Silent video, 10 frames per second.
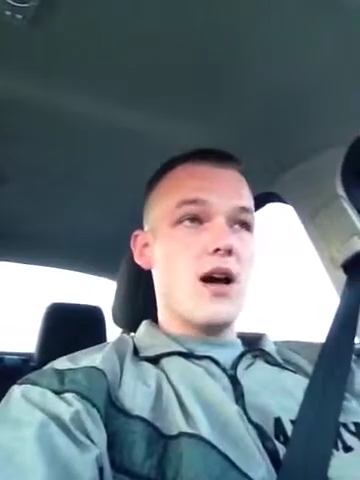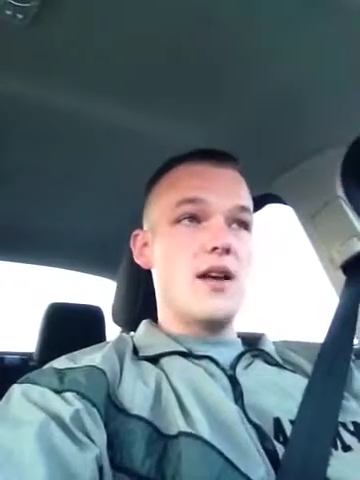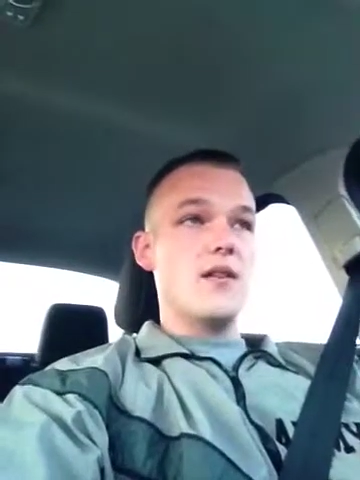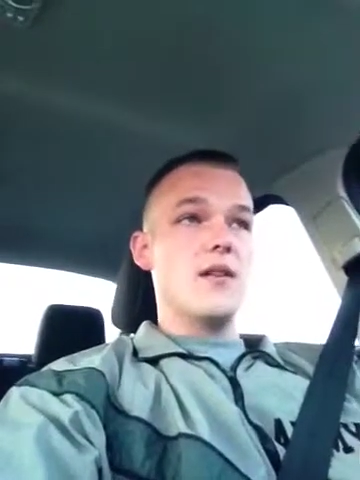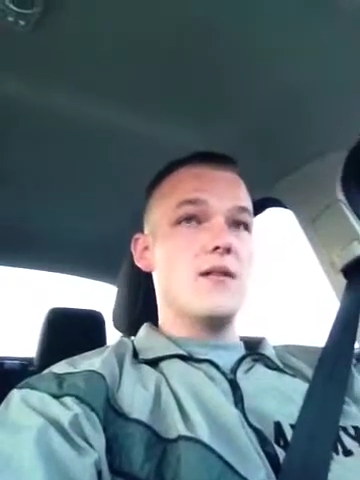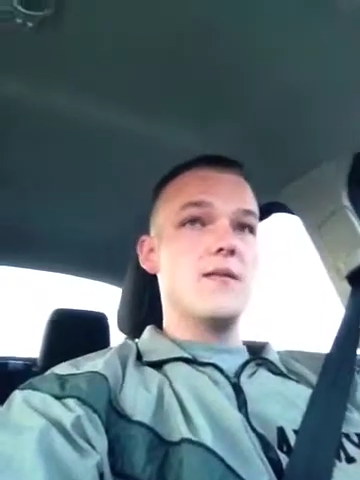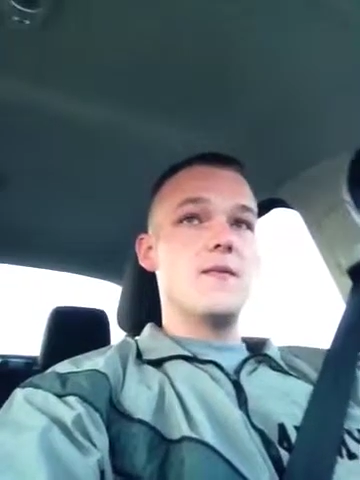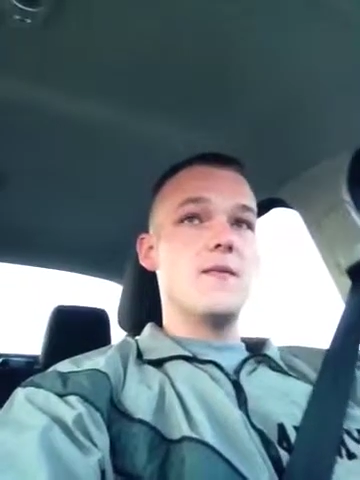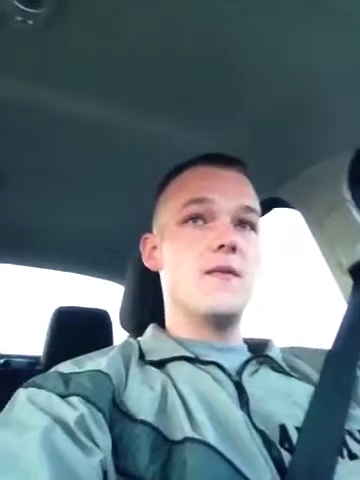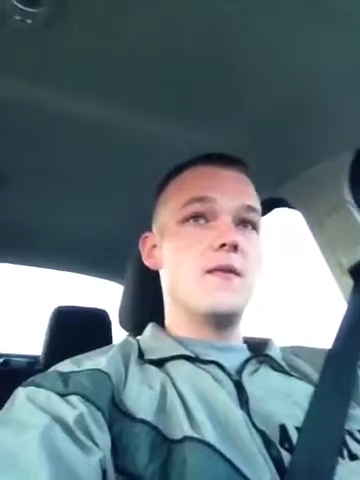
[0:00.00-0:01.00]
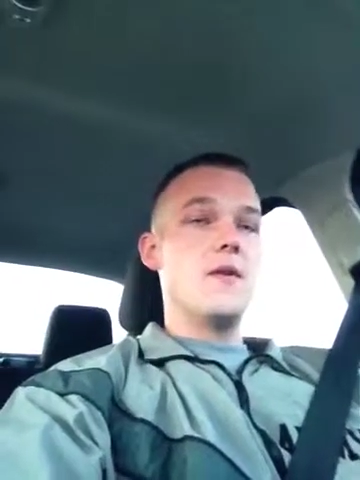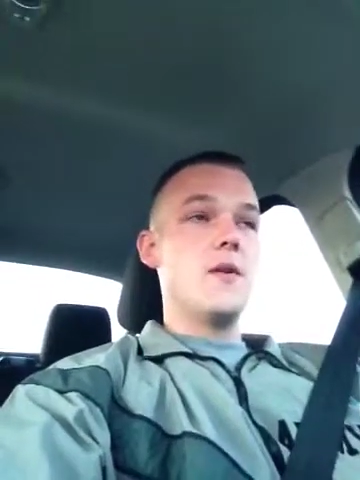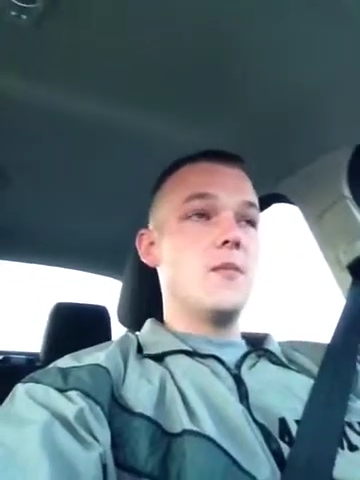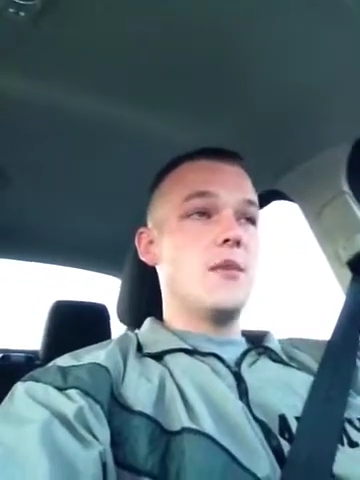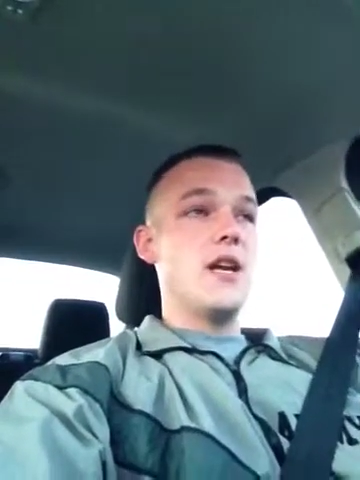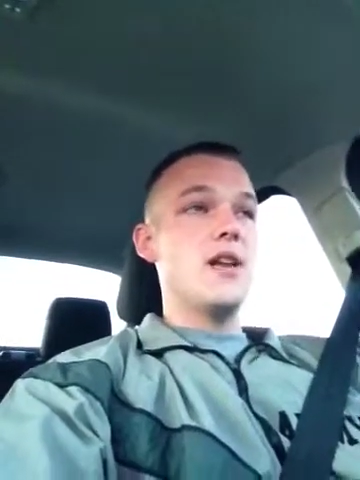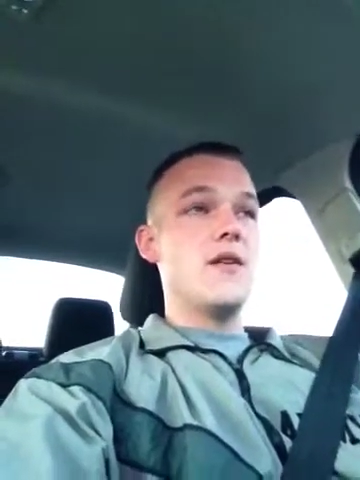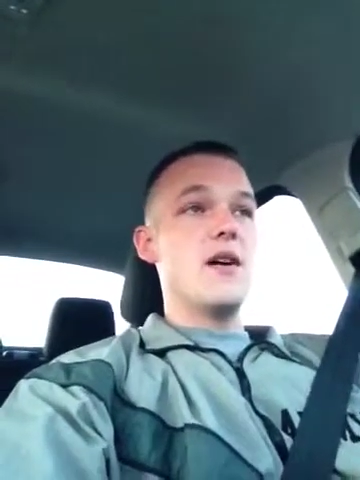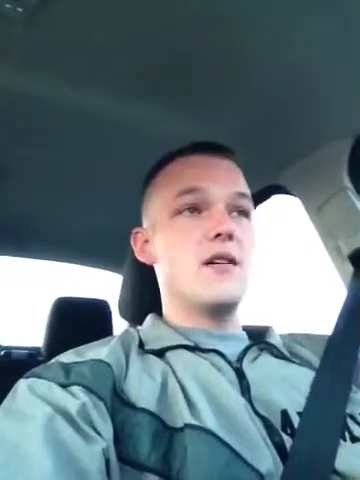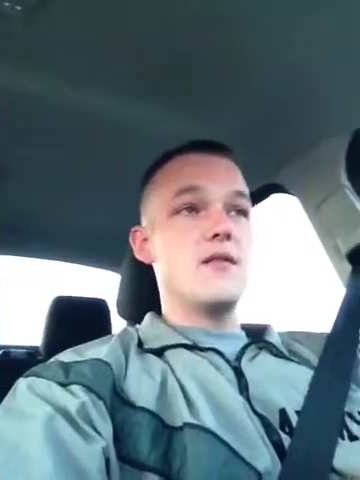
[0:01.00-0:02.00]
I don't know. But
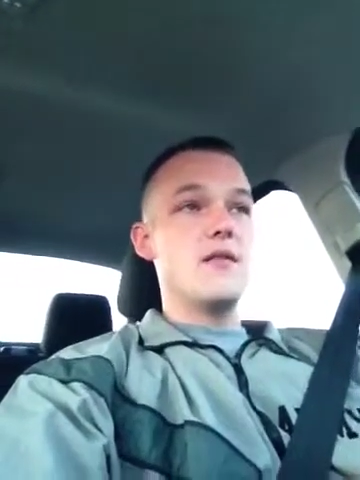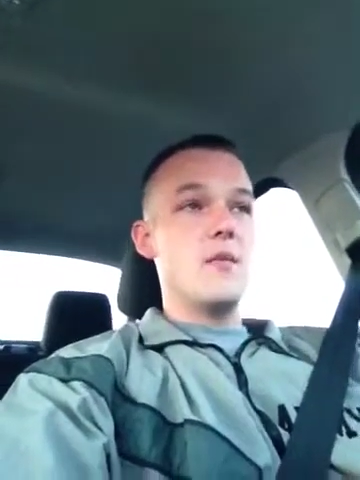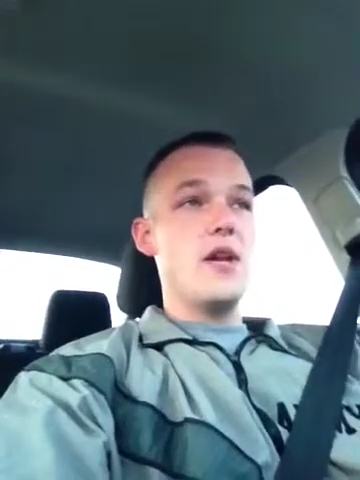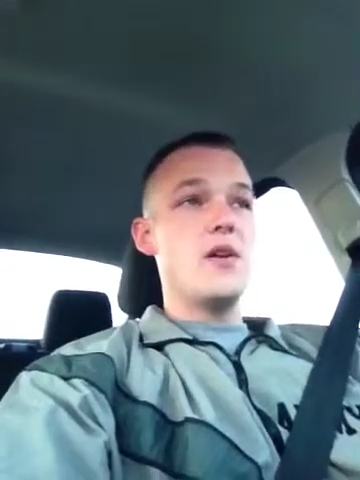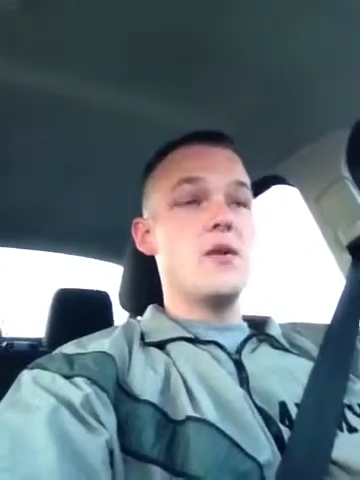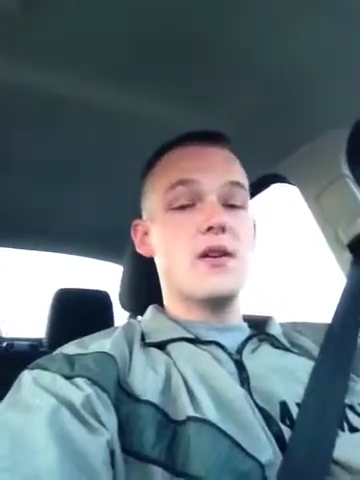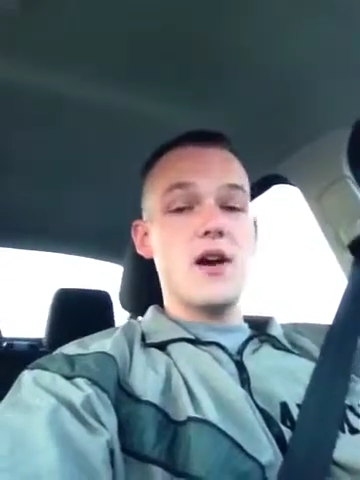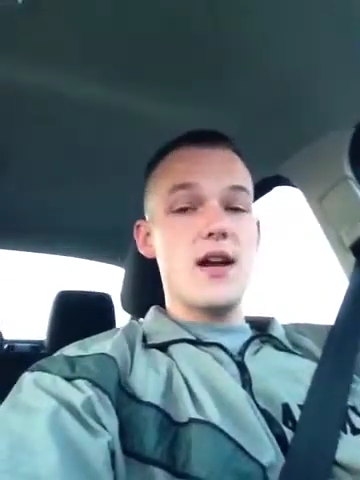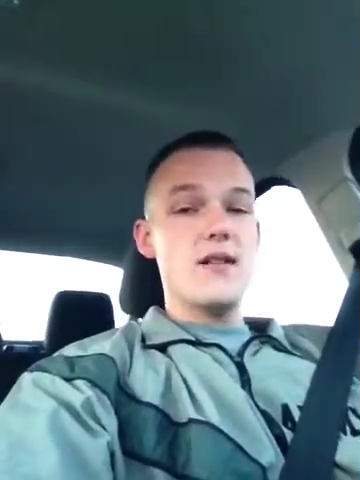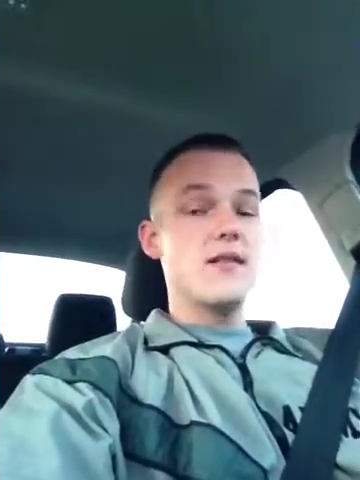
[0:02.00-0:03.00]
anyway, the meeting went great.